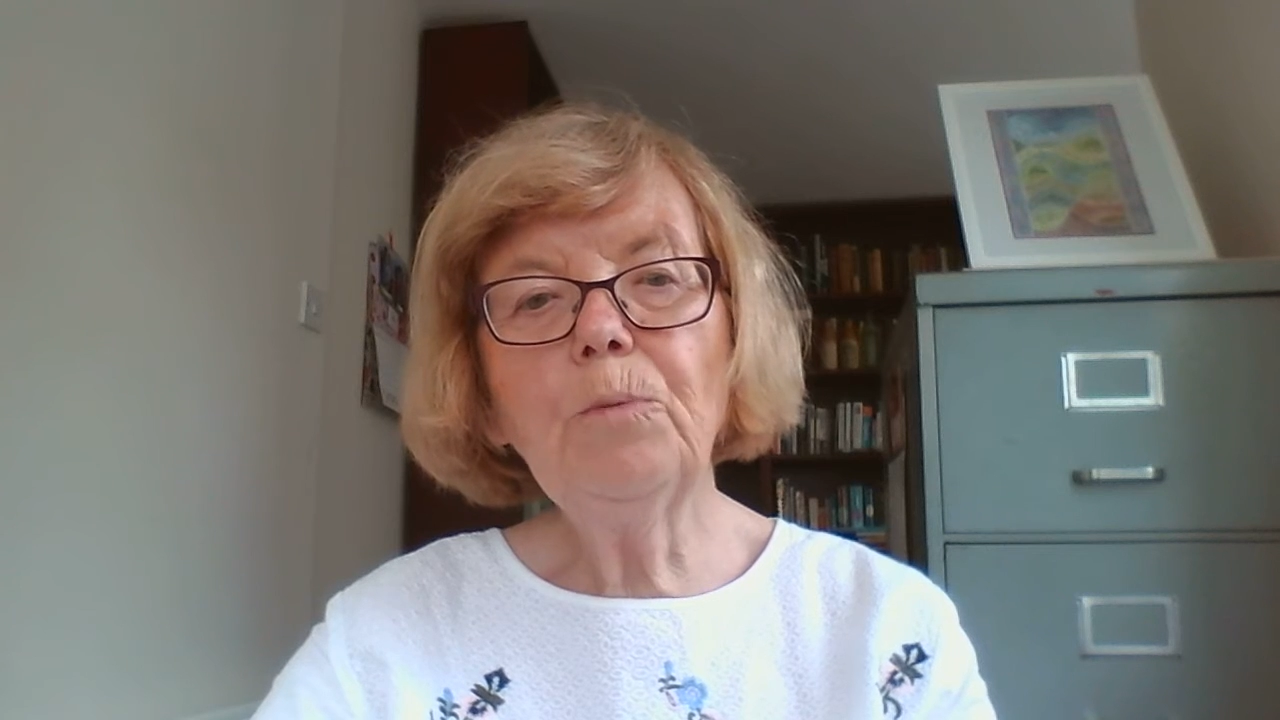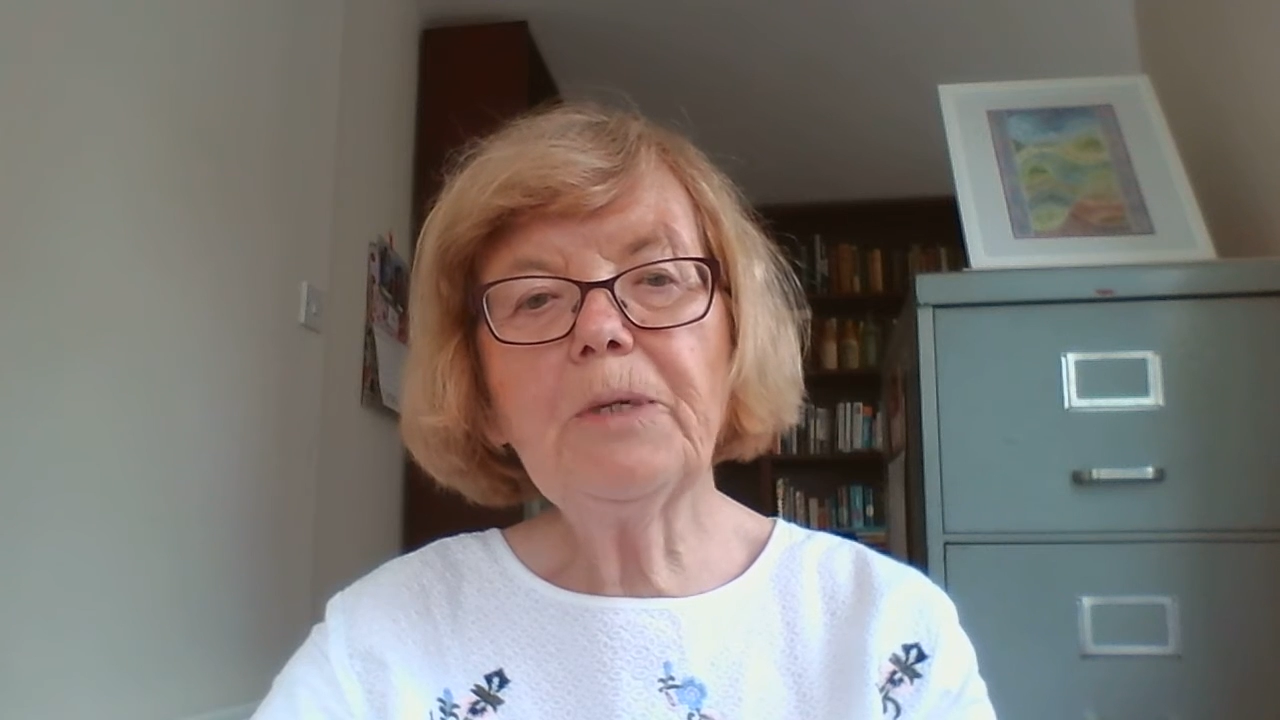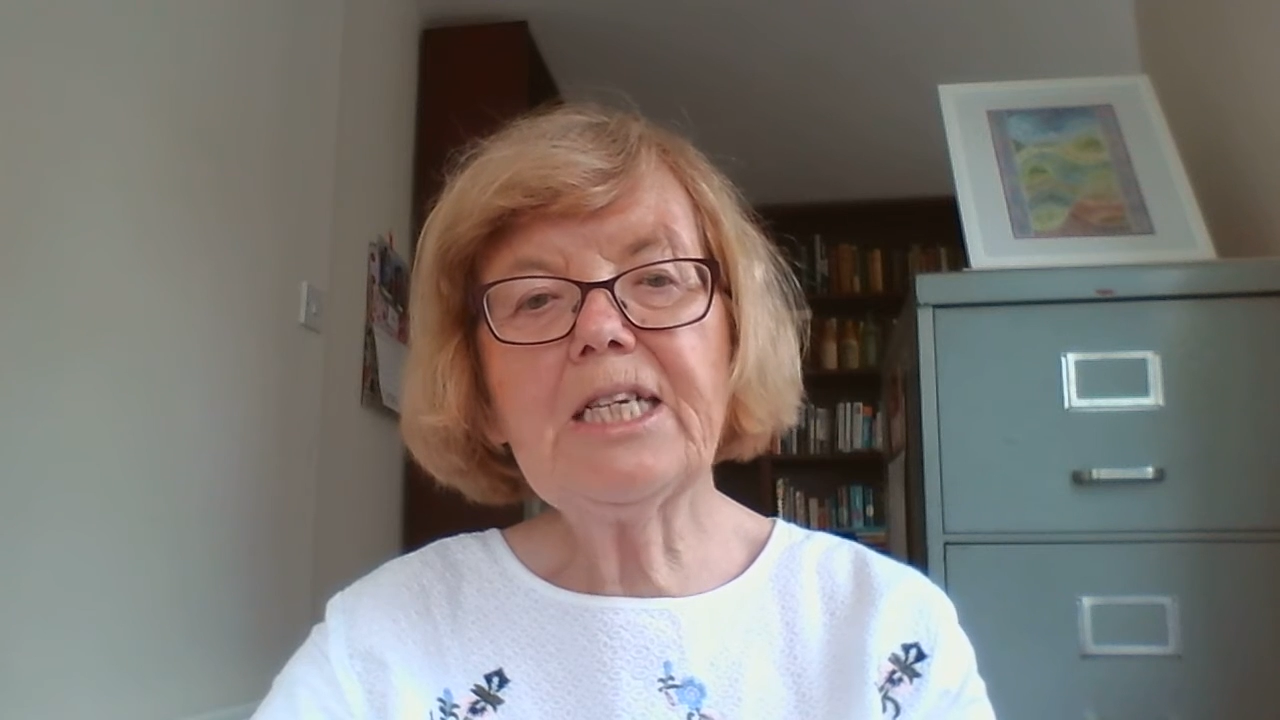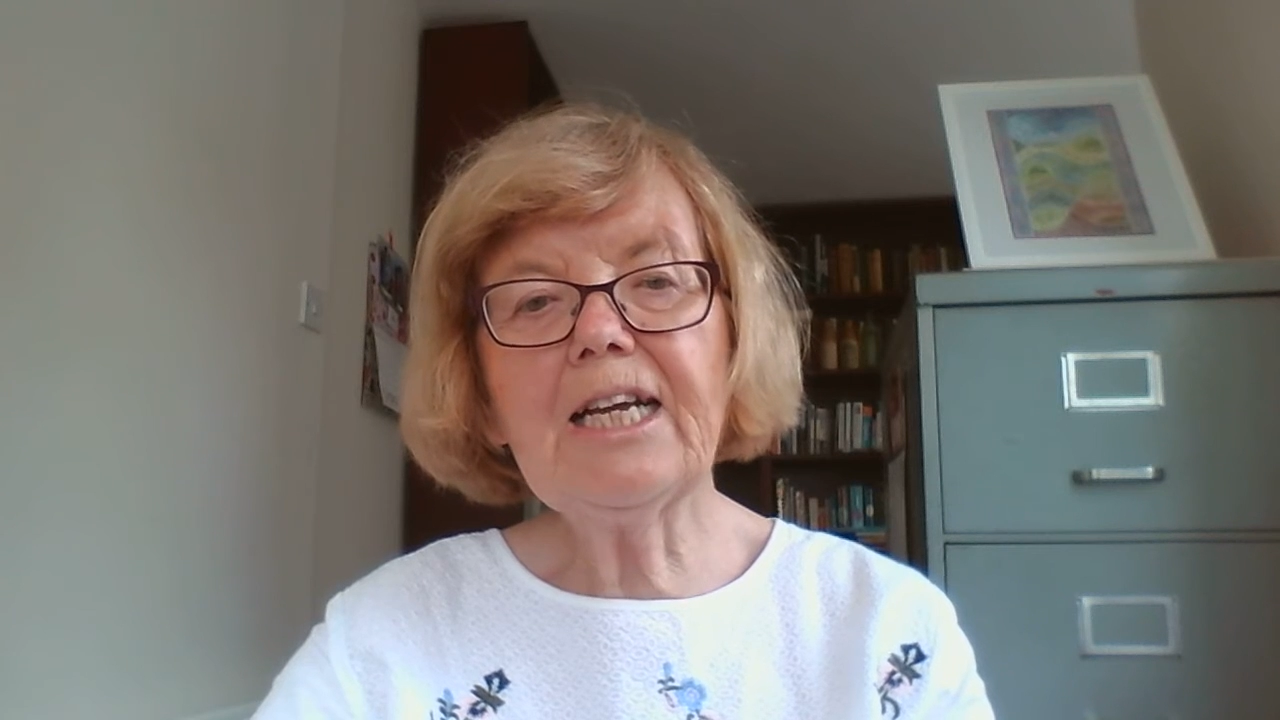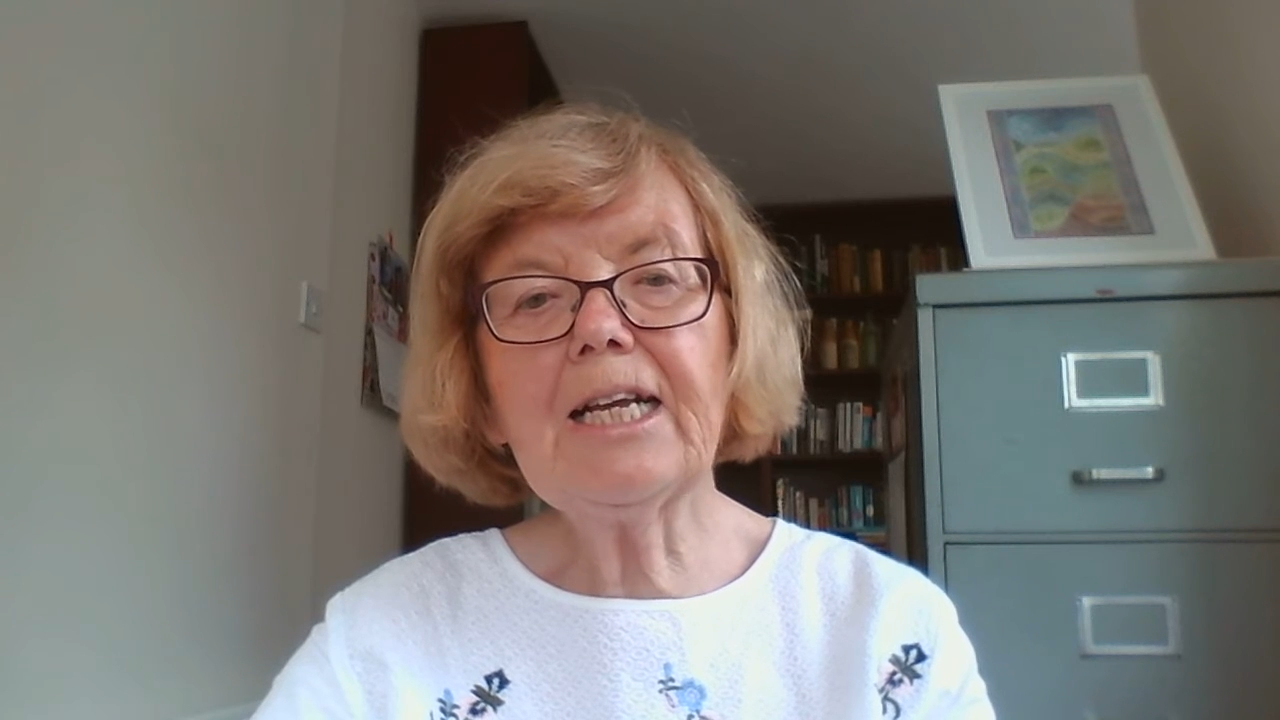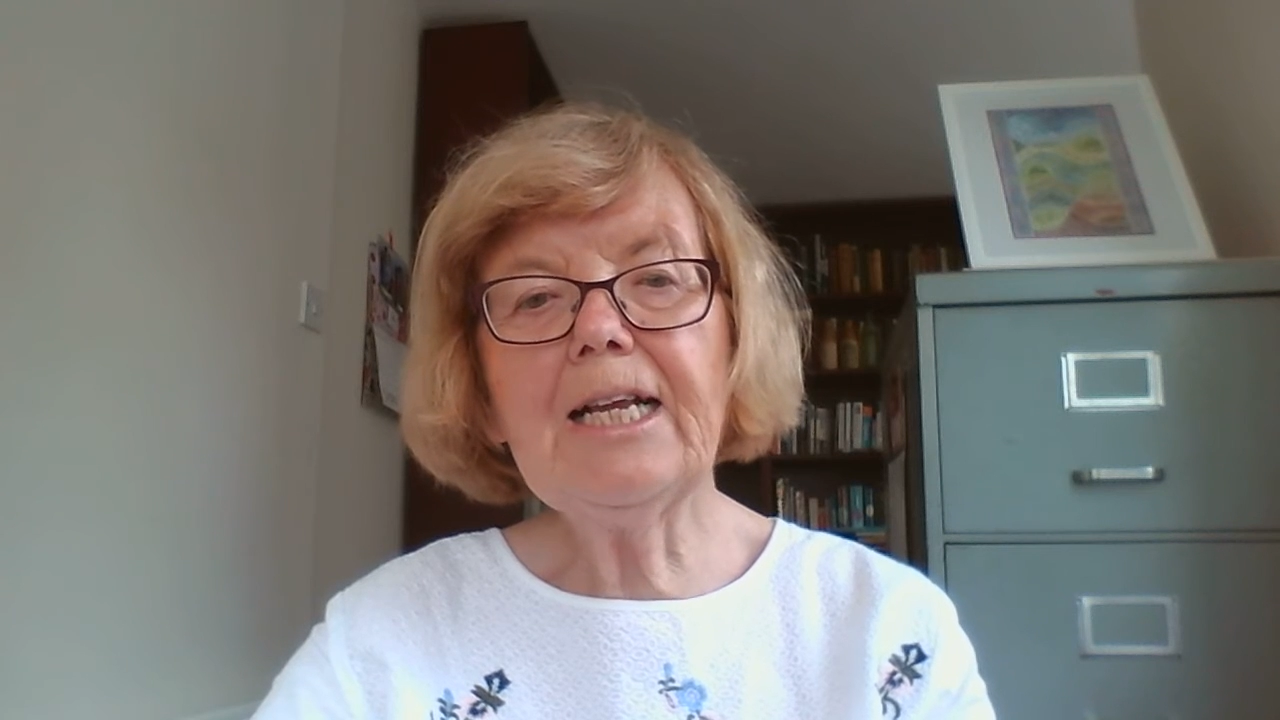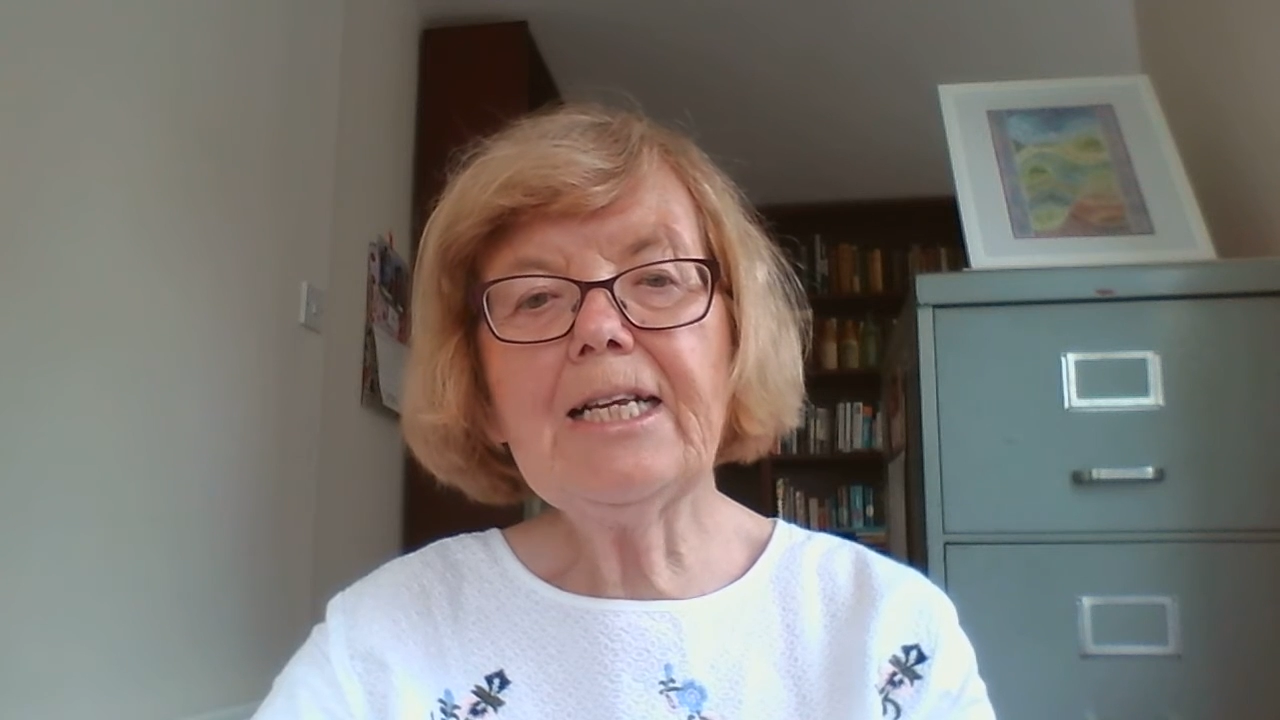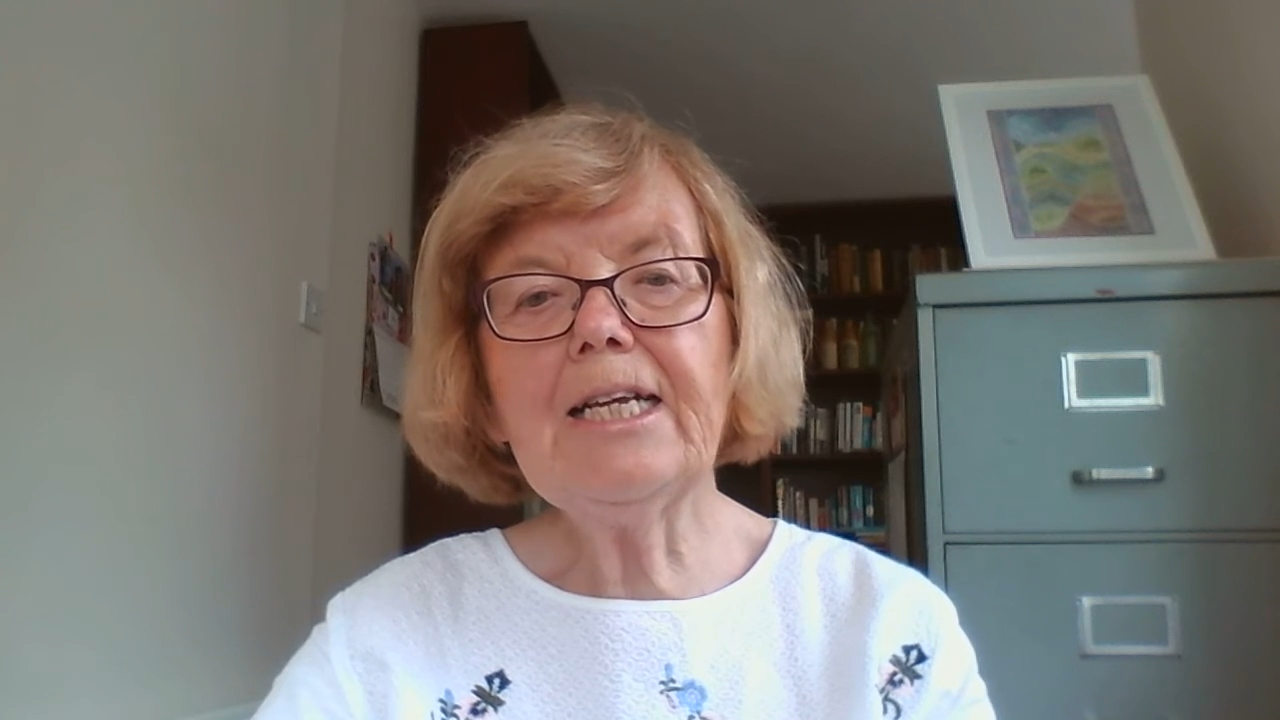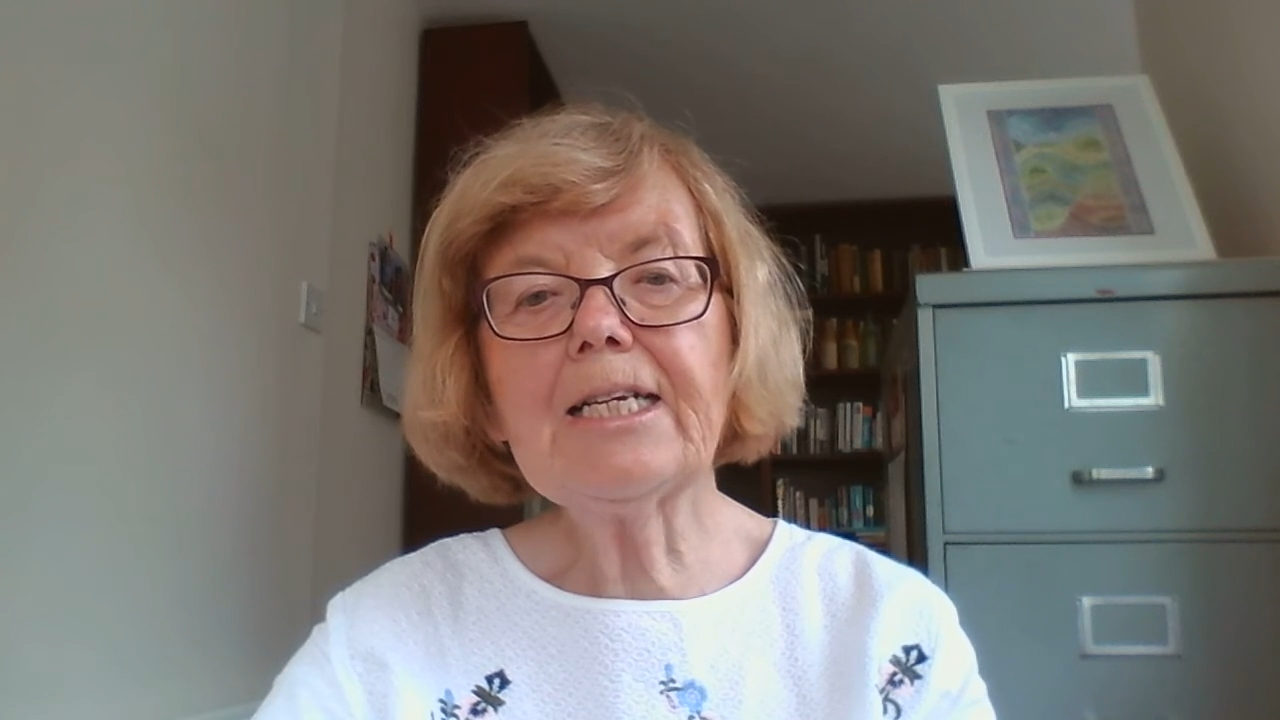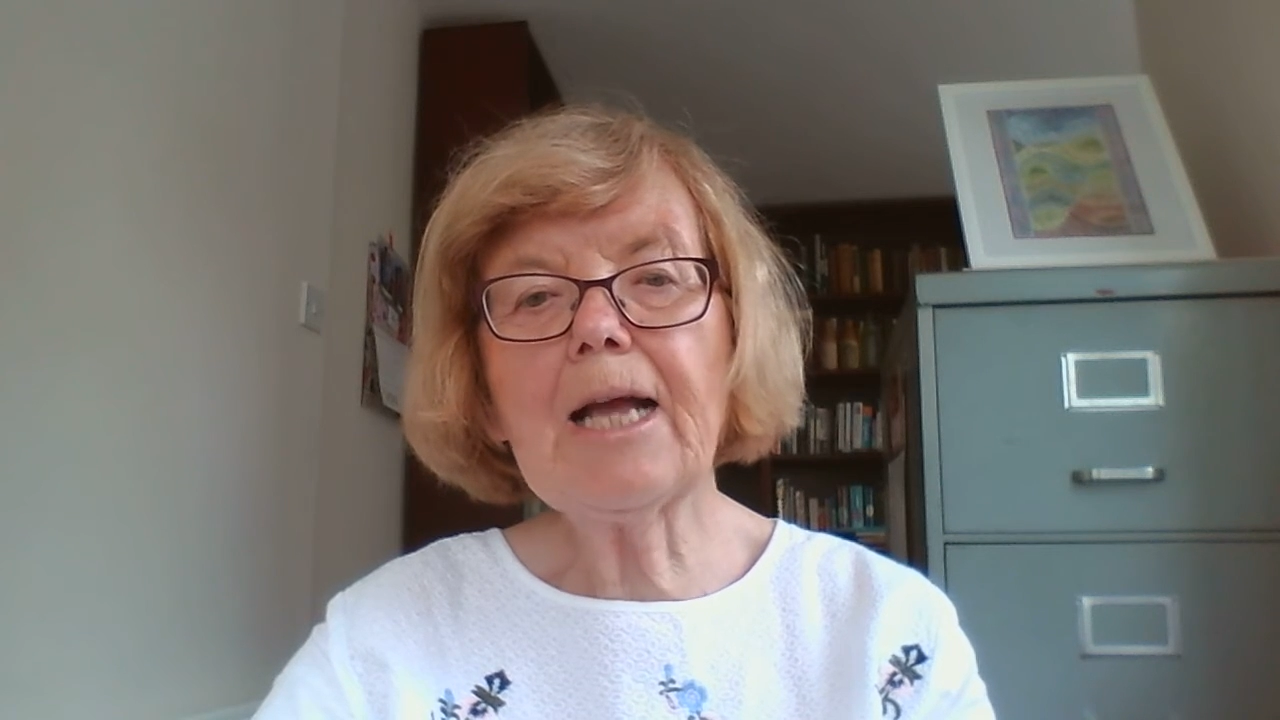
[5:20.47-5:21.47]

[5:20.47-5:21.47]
particularly need